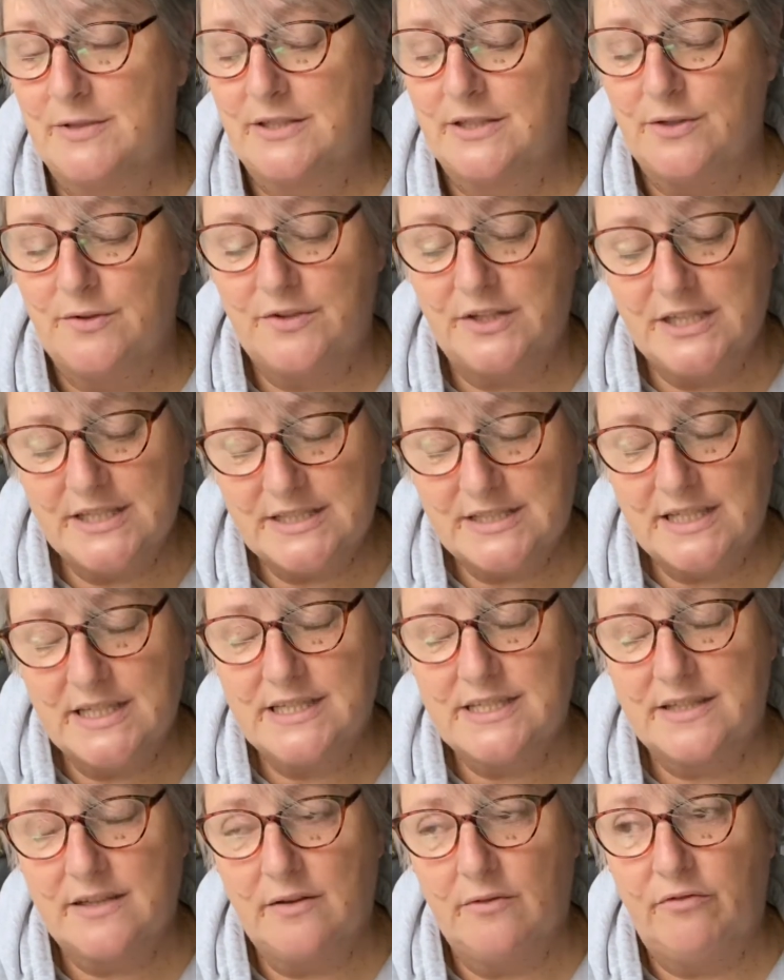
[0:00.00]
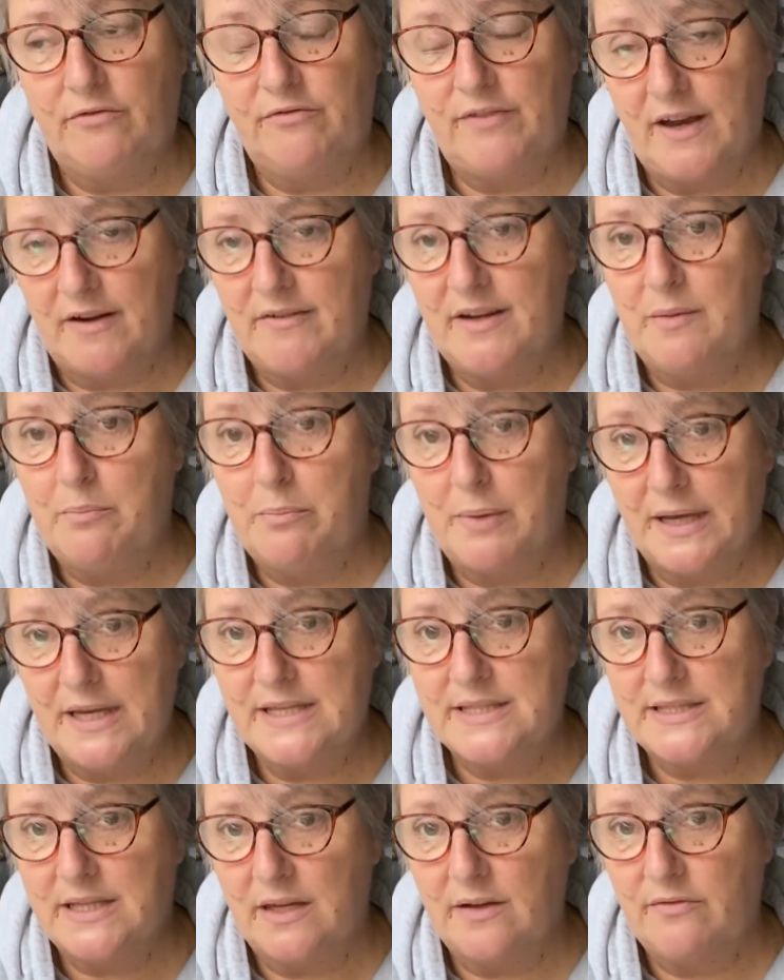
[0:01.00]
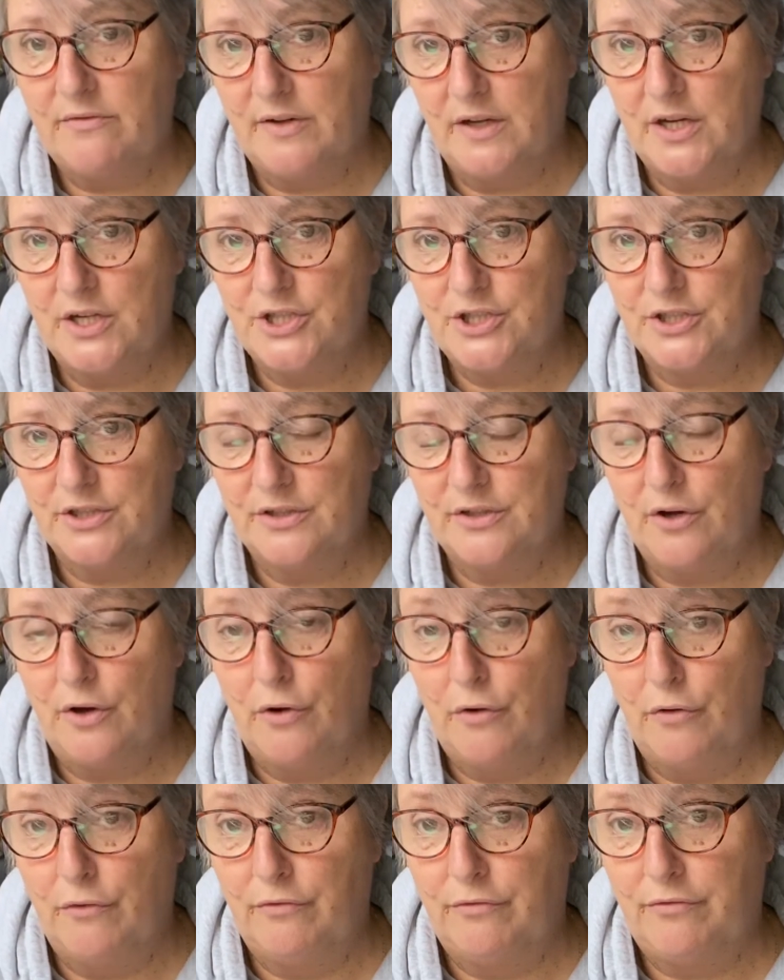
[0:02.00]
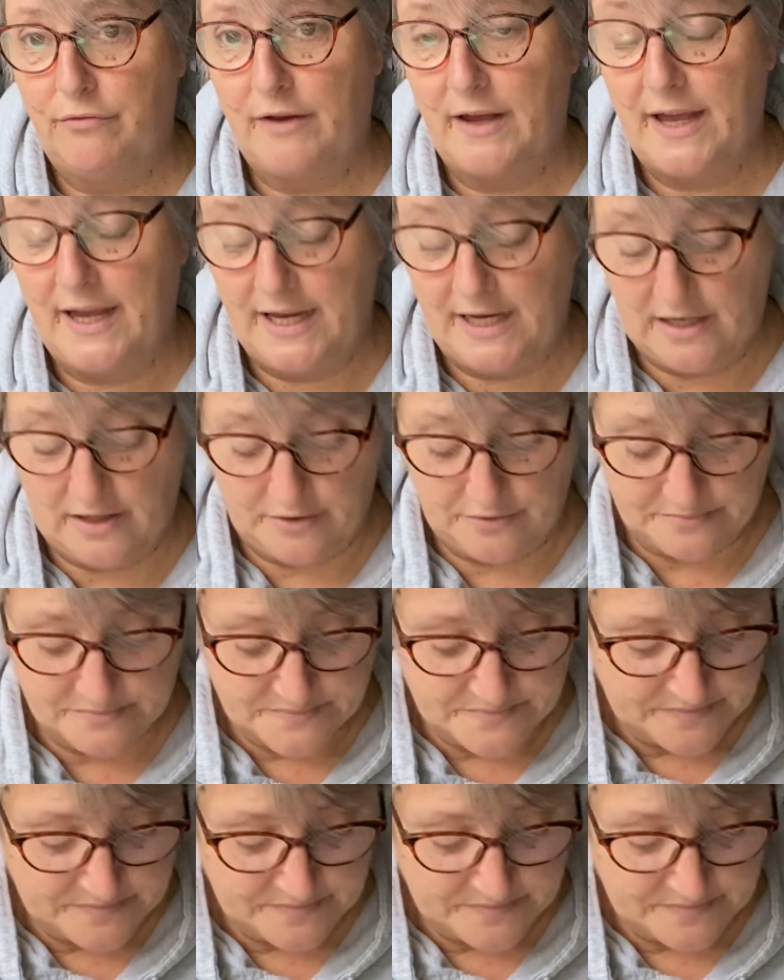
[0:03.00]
So this is the very basic version of Halo,